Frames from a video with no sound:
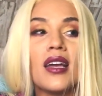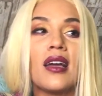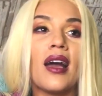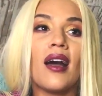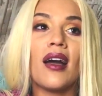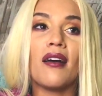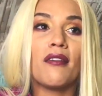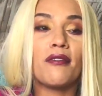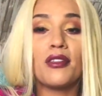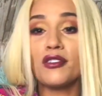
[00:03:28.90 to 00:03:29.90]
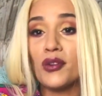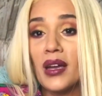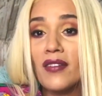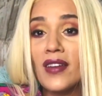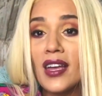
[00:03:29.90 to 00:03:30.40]
for the joy
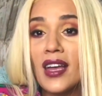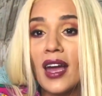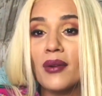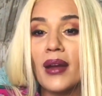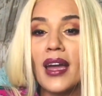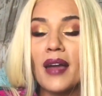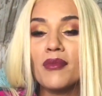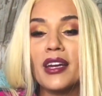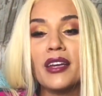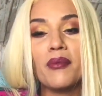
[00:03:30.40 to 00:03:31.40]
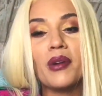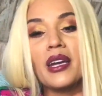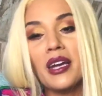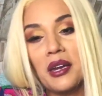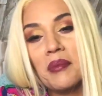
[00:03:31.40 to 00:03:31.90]
of it. I'm
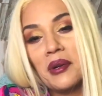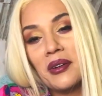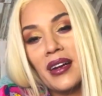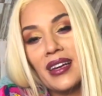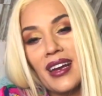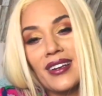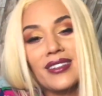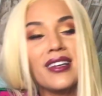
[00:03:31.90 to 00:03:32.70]
working on a book right now.